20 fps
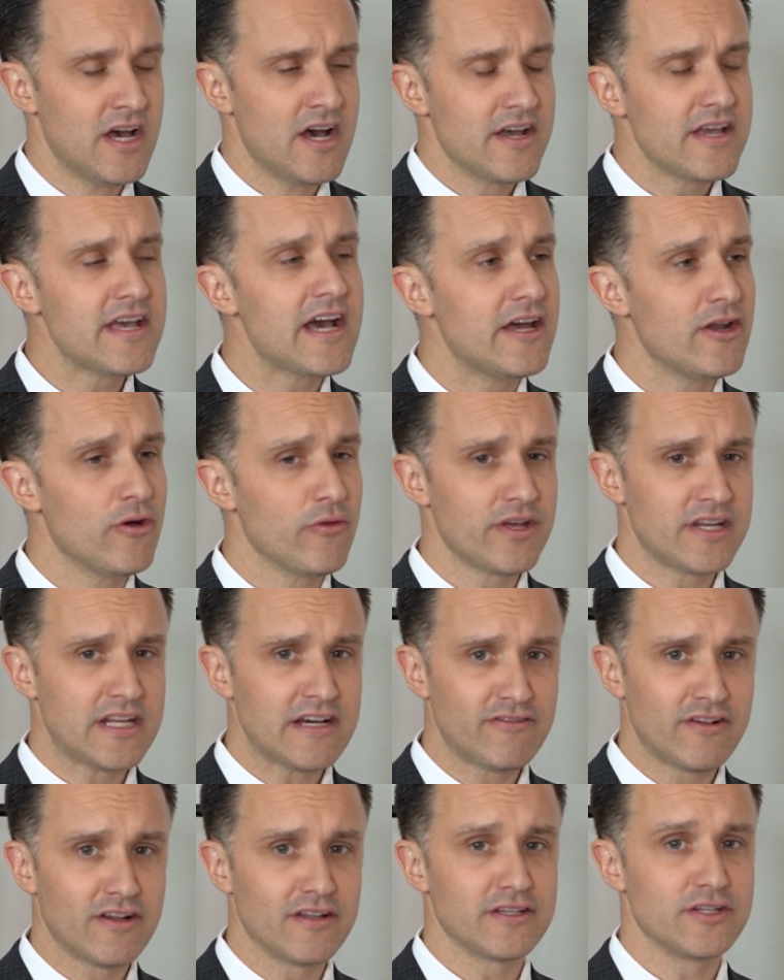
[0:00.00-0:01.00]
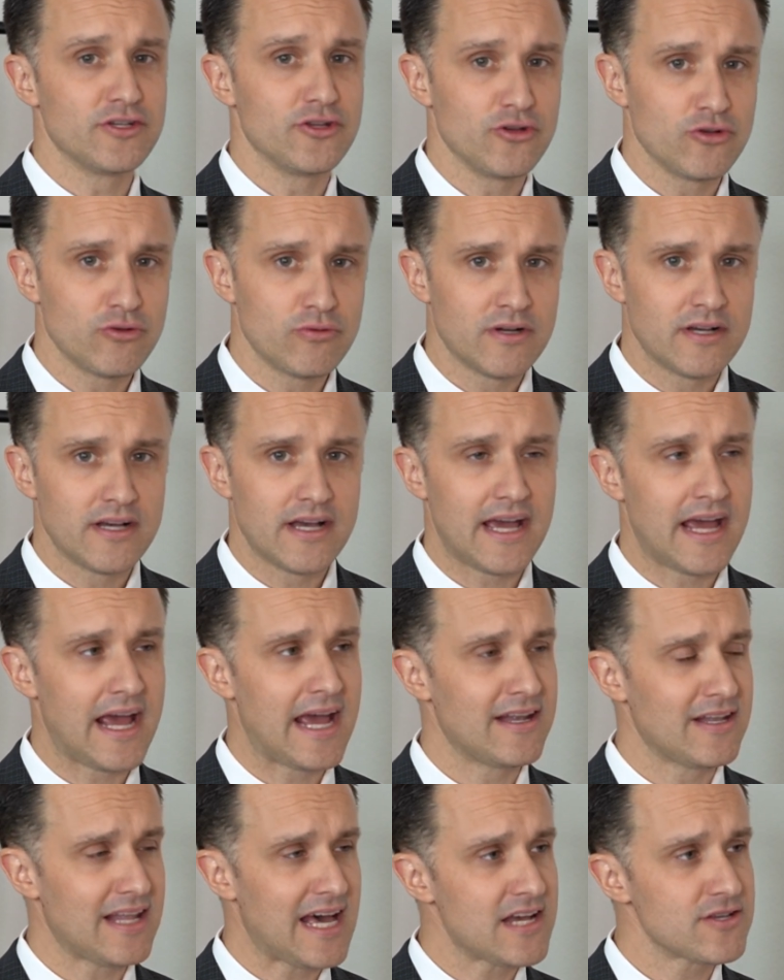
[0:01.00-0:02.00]
Yeah, no, they definitely do.
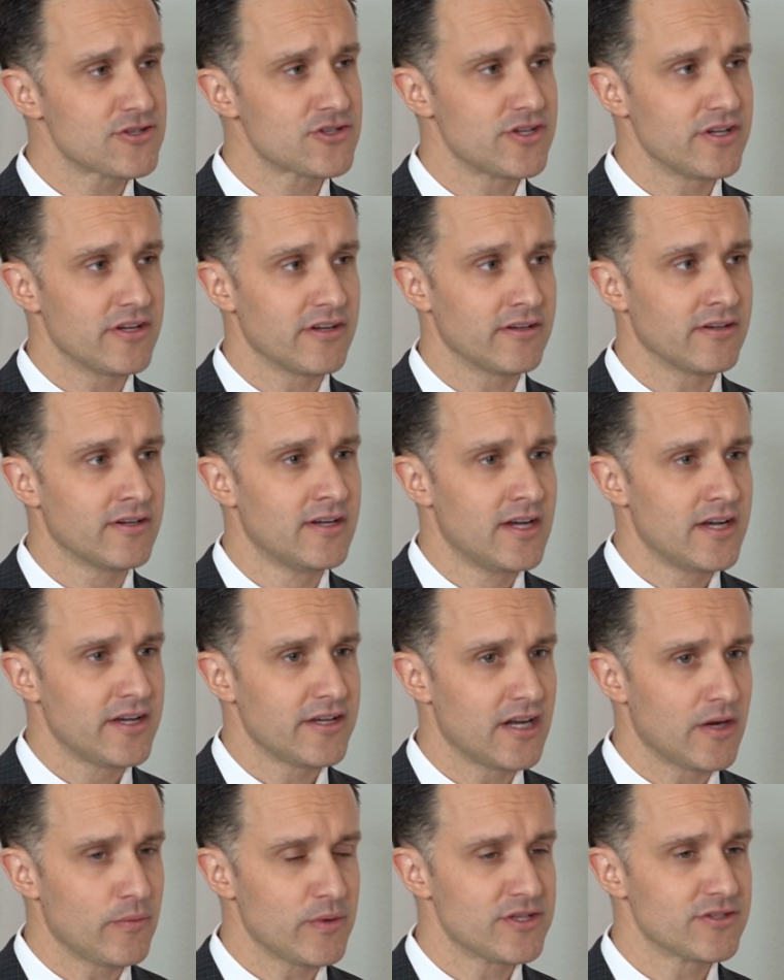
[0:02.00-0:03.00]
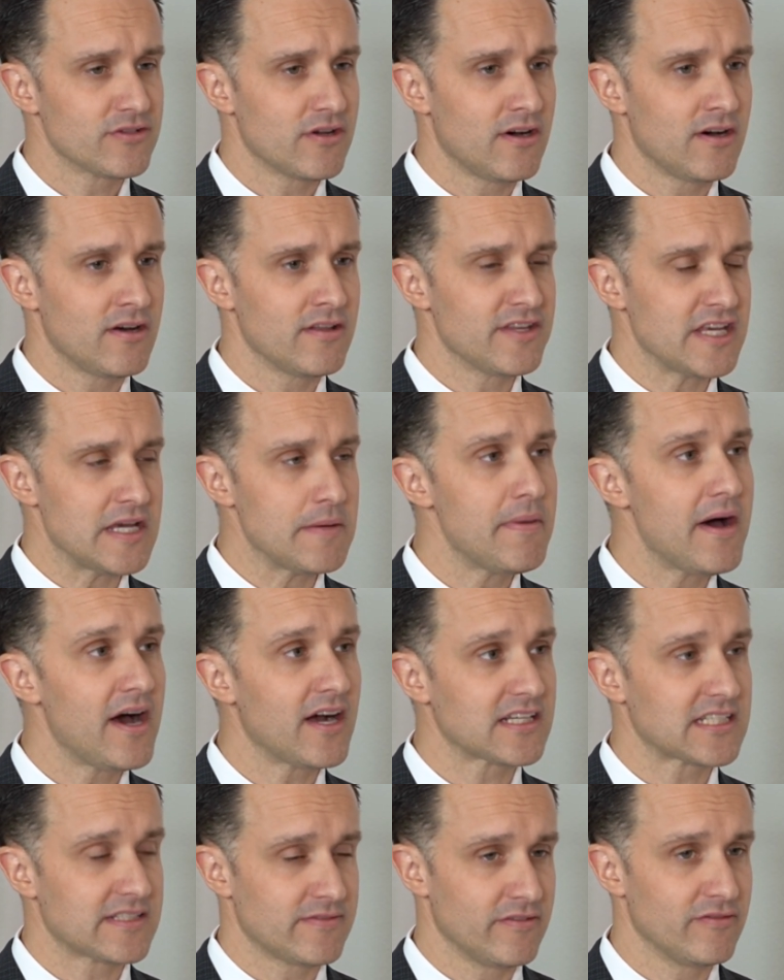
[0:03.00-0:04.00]
And last year, we saw the
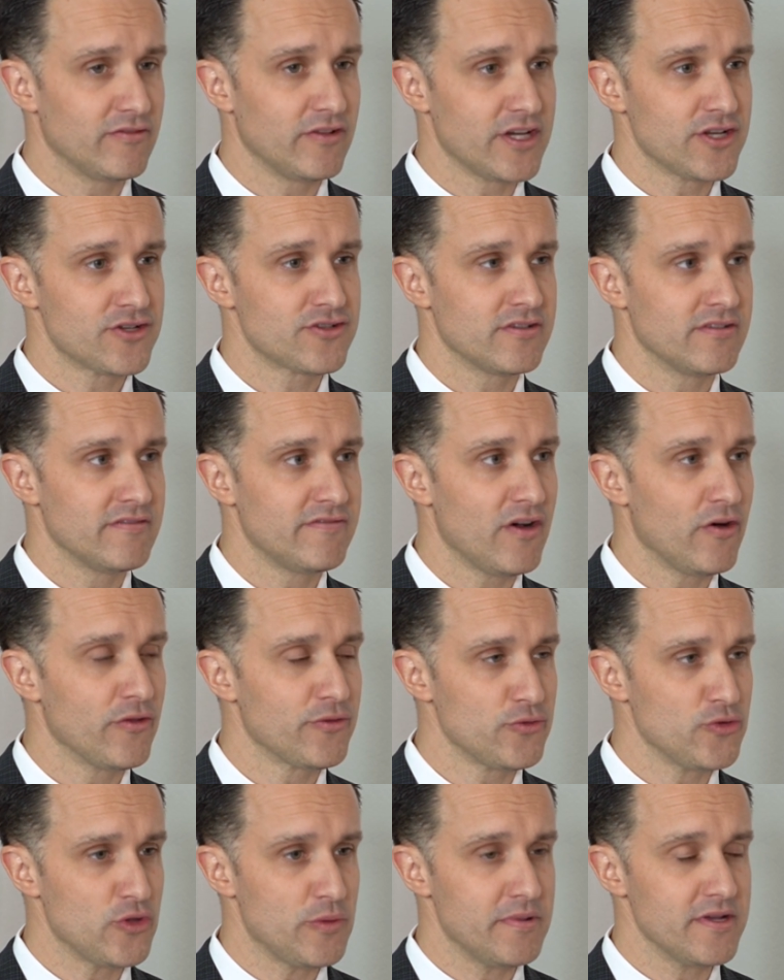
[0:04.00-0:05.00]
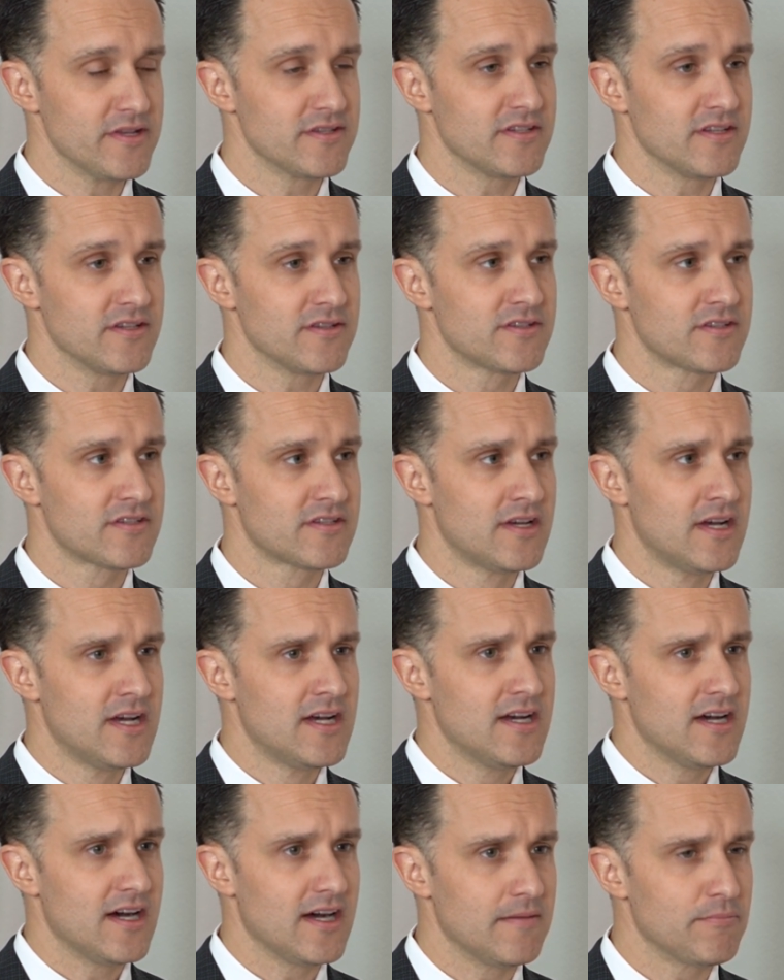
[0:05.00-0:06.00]
impacts of inflation felt through the business,
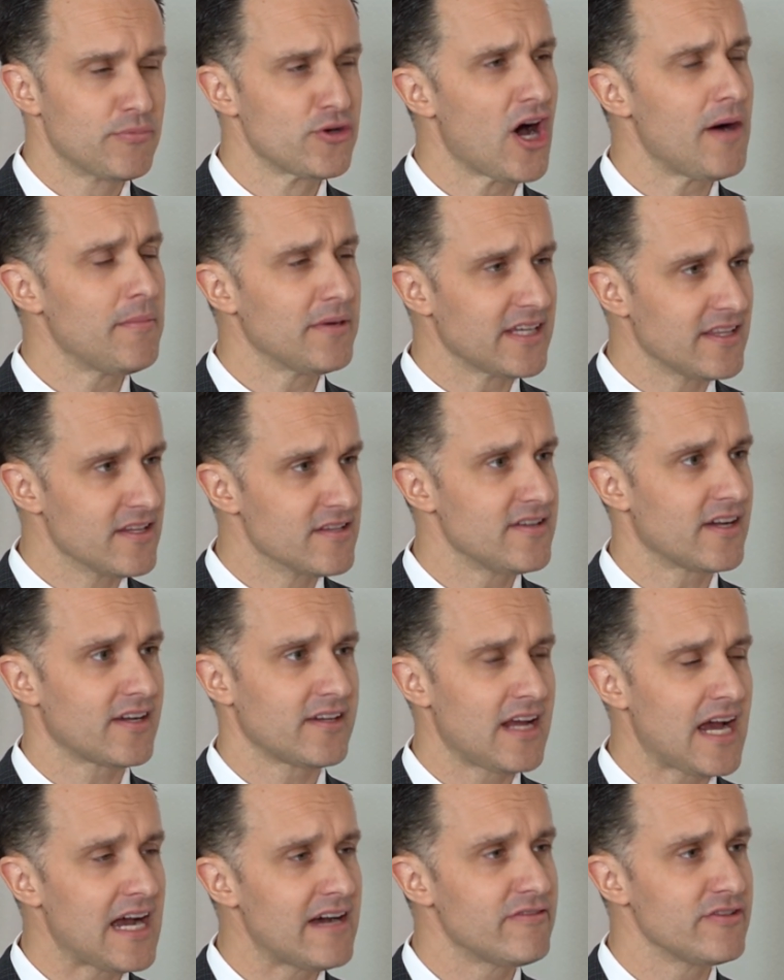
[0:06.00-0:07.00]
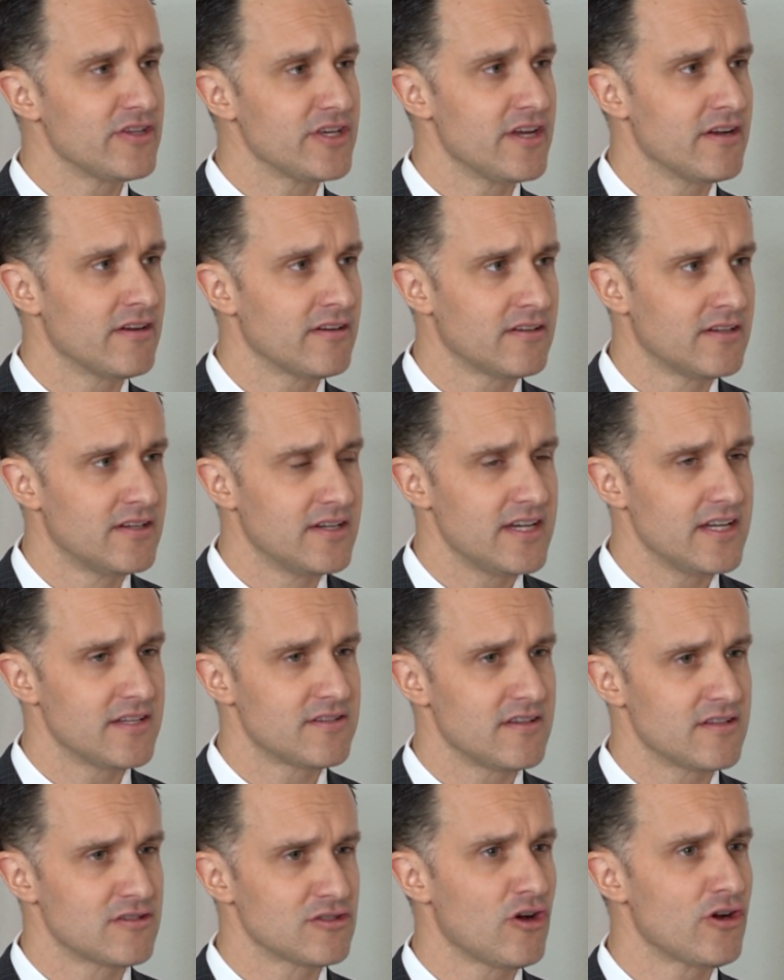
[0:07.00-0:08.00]
predominantly in the second half of the year.
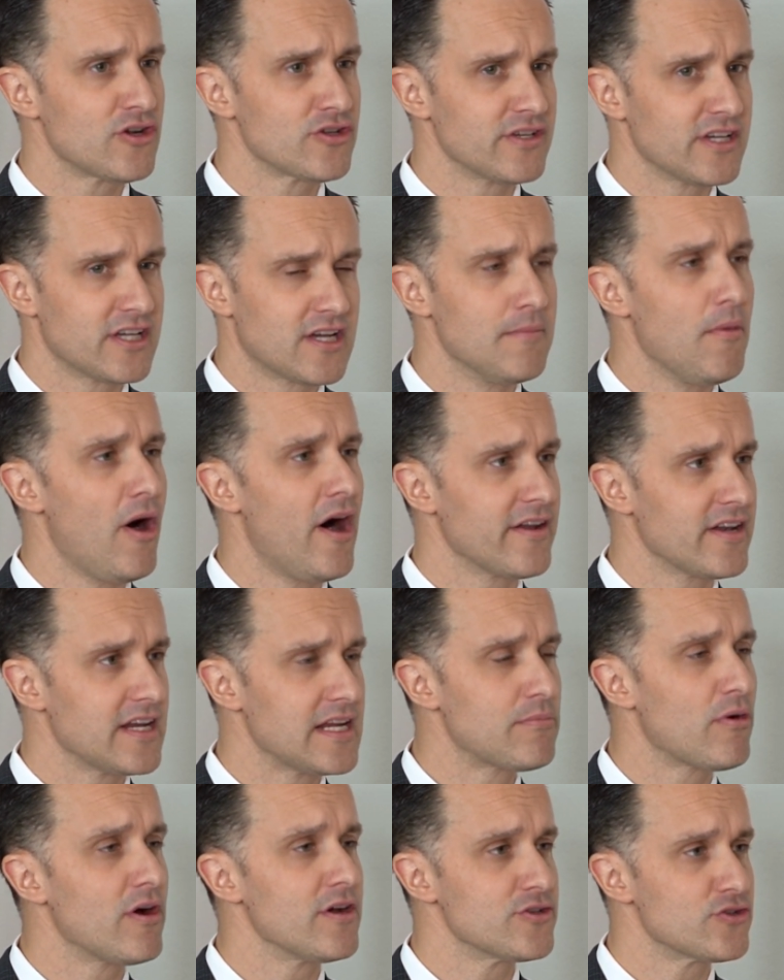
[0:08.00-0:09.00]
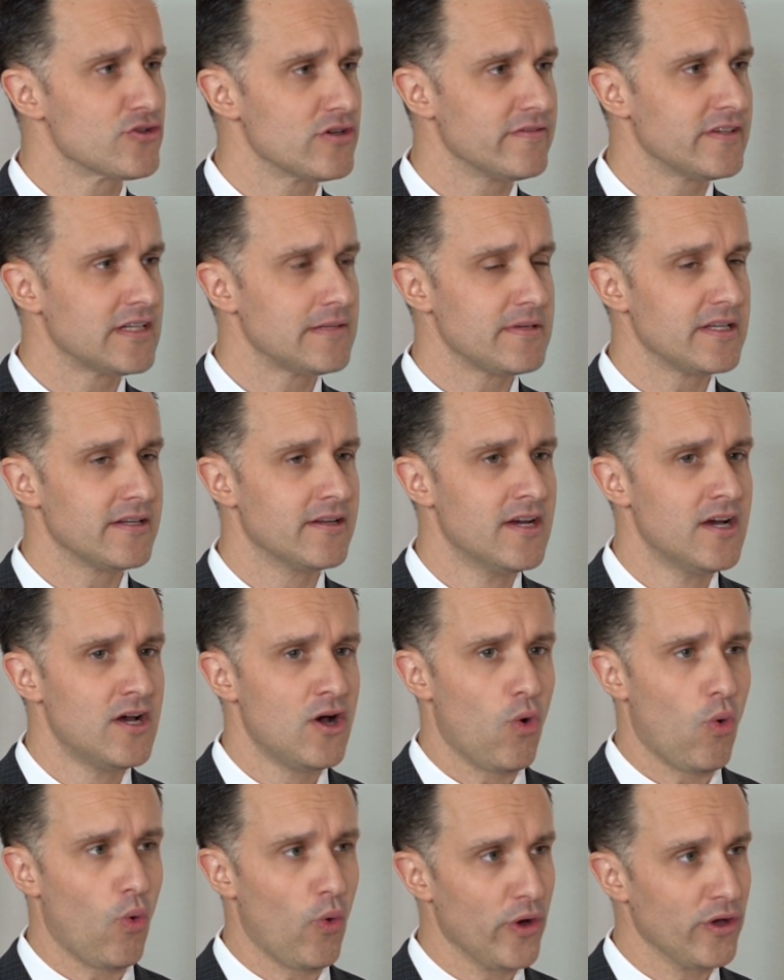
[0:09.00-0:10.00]
It's largely commodity price driven. I mean,
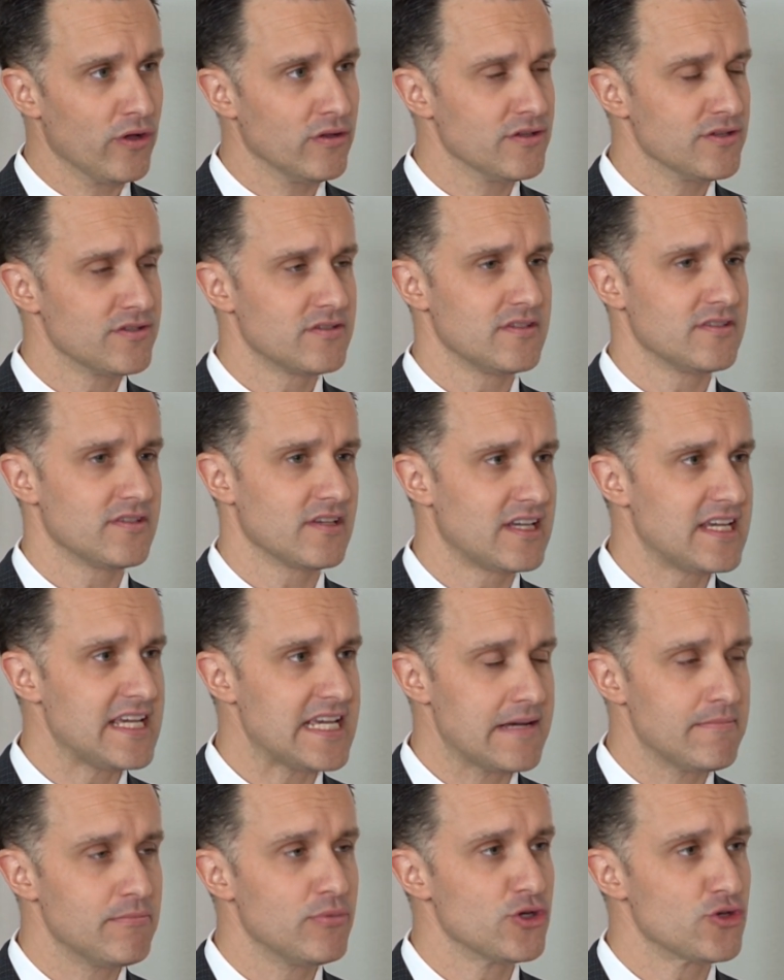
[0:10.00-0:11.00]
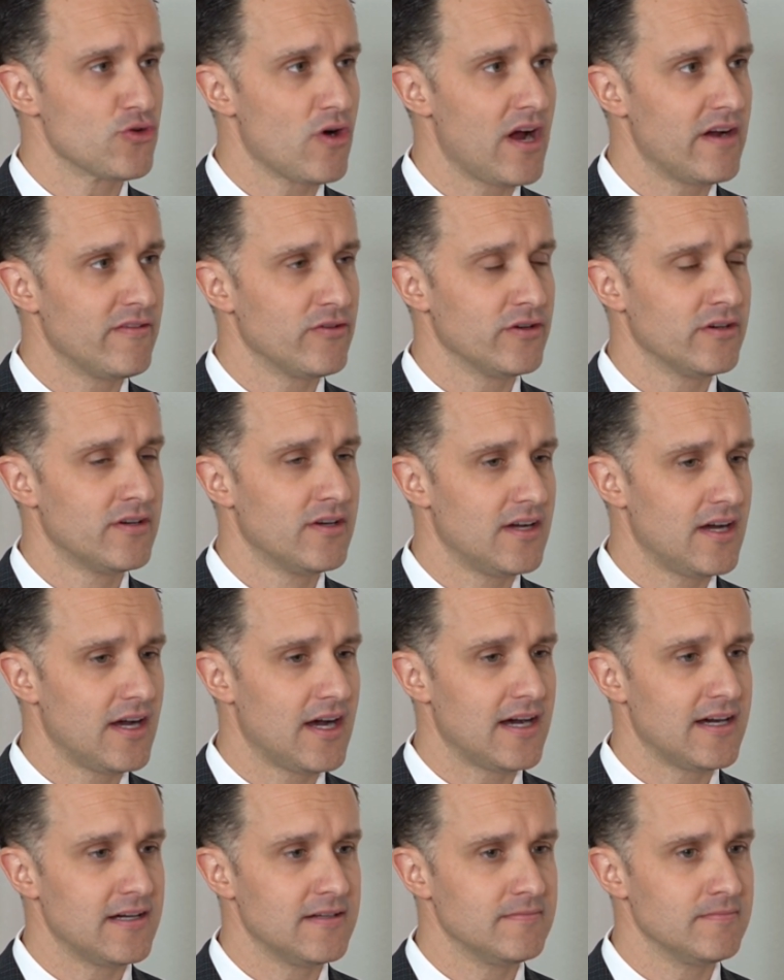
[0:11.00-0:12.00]
oil is a key input driver,
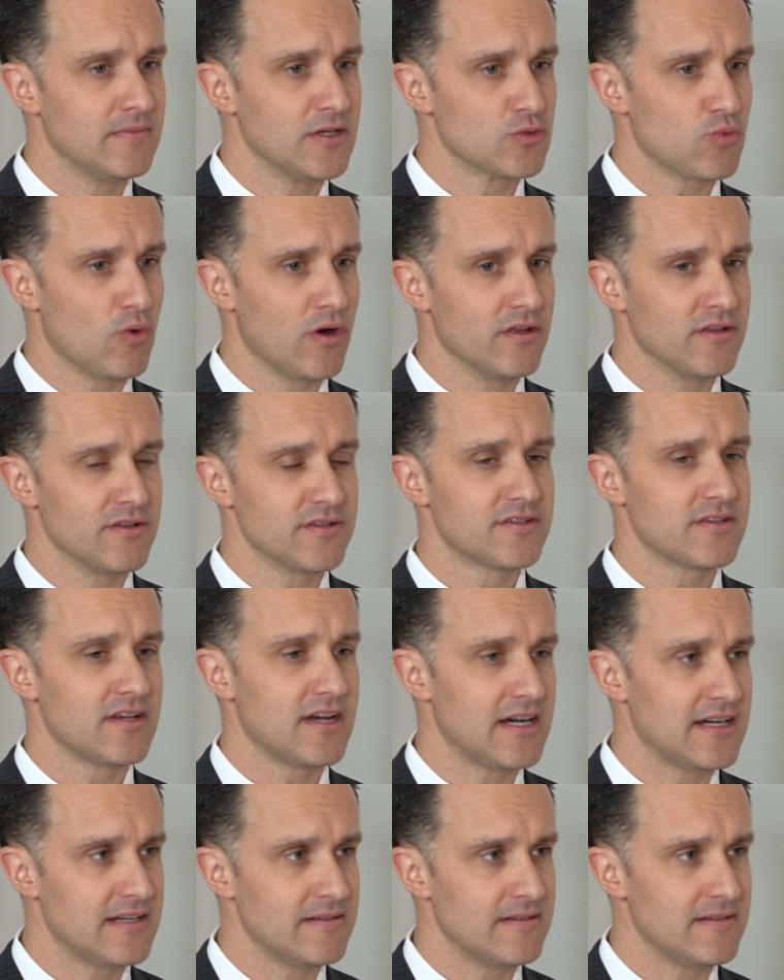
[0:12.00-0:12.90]
as well as